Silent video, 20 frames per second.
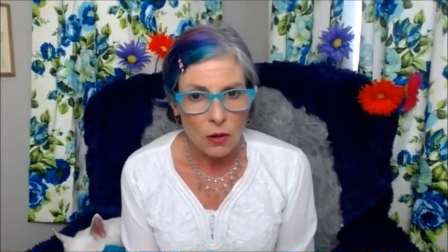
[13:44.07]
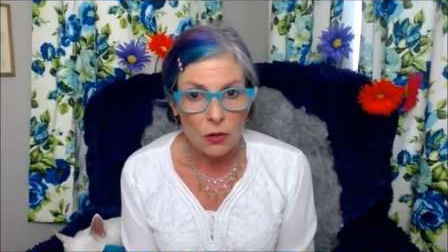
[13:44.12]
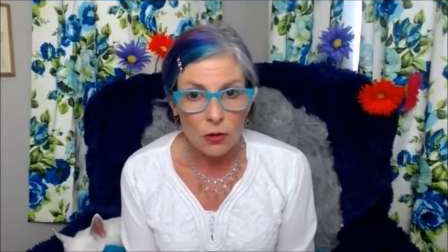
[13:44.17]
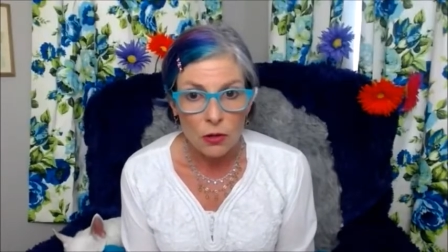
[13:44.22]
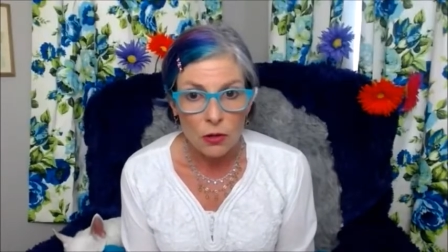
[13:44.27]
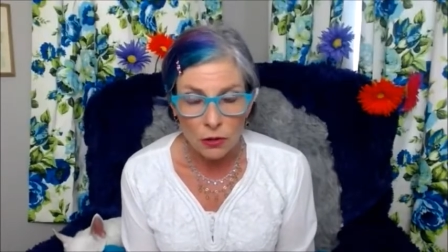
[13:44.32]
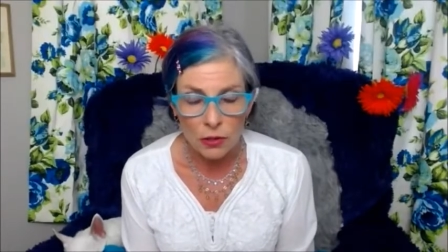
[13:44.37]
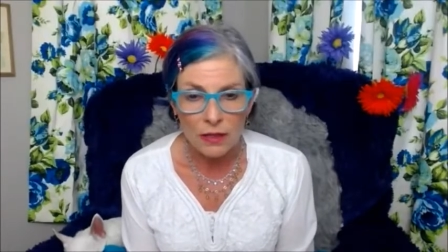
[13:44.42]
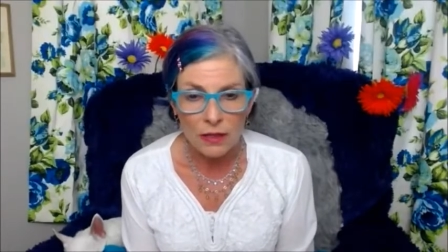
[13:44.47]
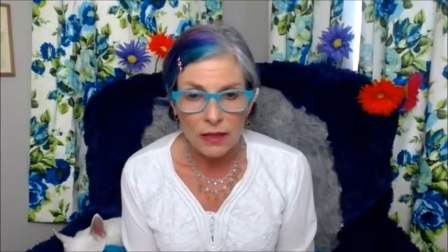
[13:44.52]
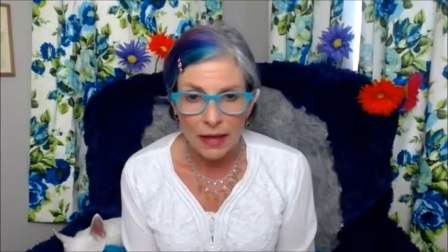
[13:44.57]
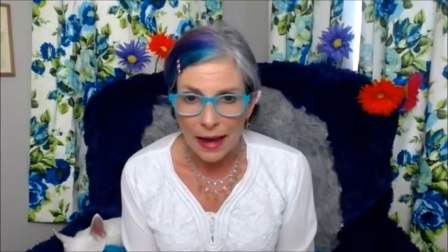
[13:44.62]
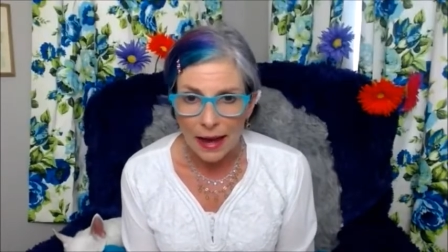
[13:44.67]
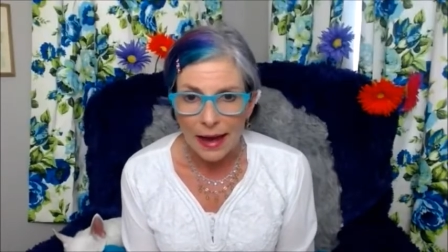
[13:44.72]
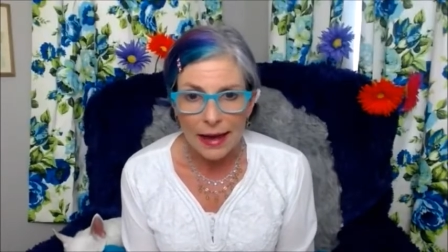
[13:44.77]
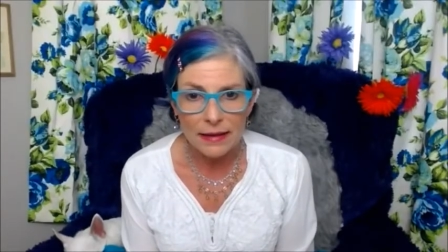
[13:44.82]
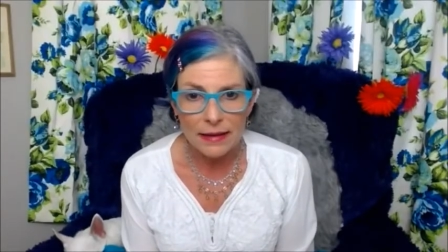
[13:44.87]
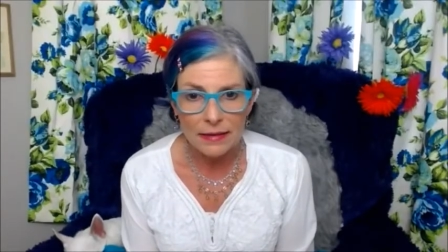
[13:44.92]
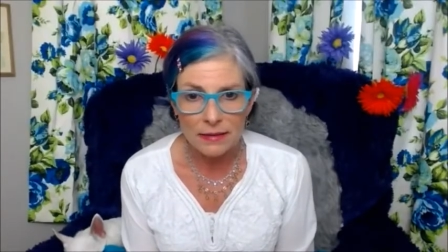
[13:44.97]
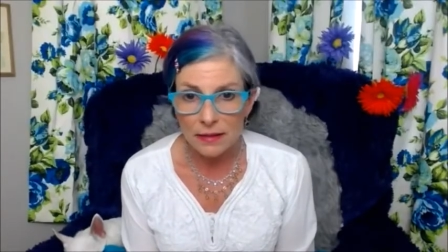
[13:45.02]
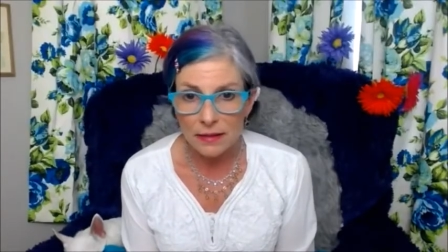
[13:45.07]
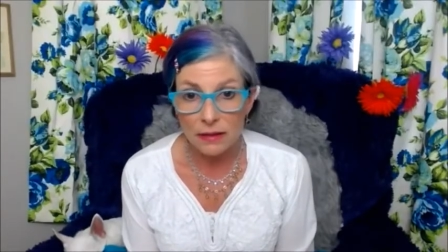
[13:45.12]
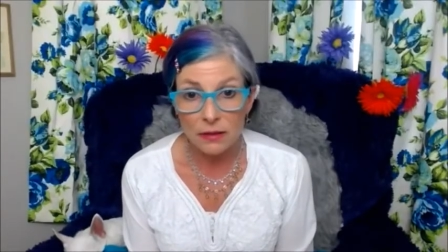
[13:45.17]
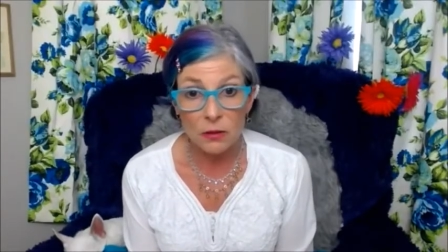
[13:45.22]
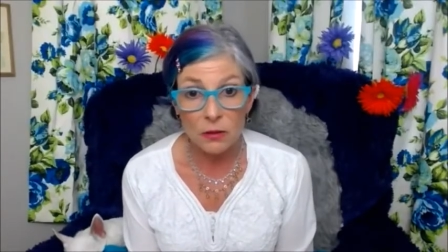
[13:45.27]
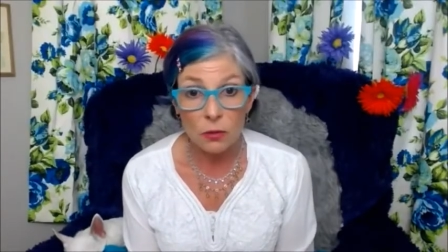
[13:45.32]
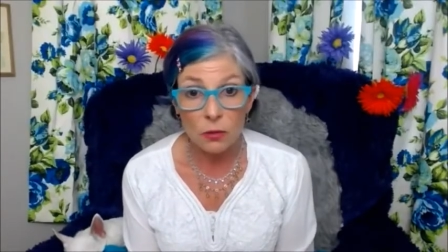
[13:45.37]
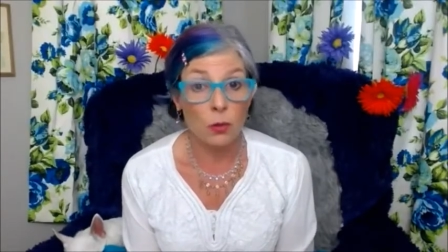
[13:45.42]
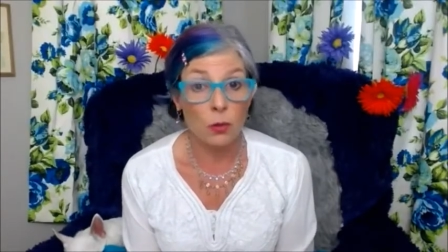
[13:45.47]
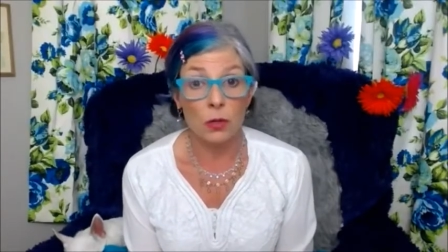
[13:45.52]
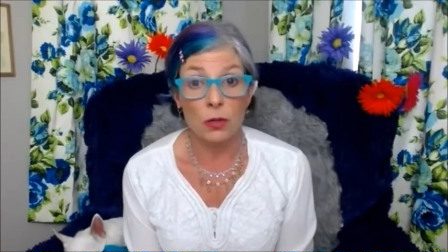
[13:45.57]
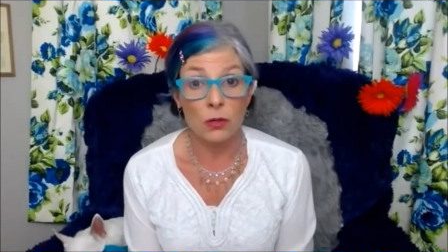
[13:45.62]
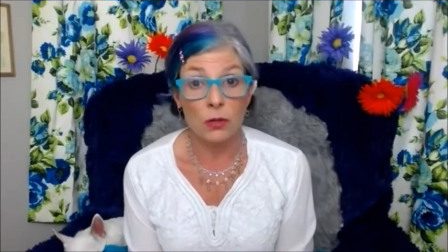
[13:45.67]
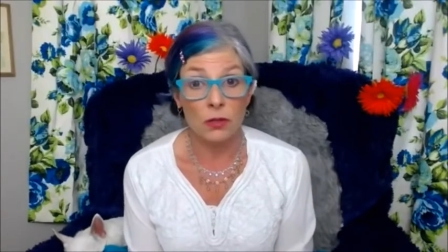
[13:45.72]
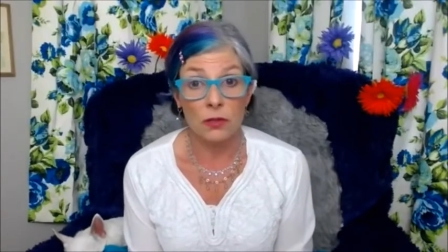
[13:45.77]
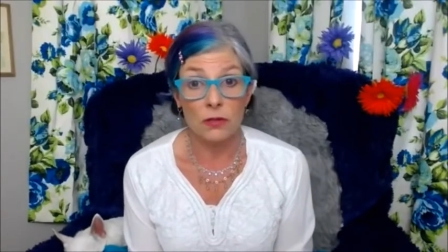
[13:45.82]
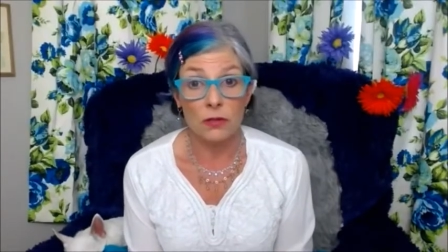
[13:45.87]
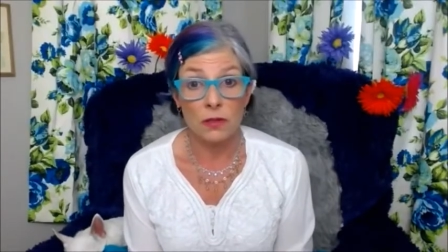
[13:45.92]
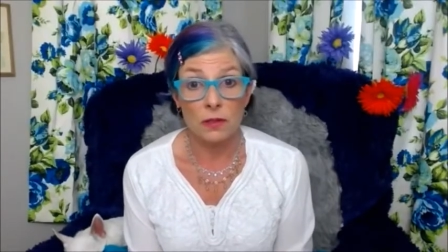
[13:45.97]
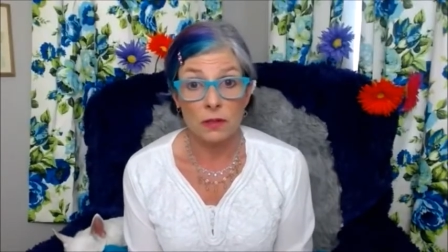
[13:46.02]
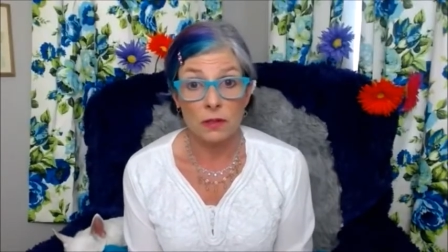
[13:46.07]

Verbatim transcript: good guys in the world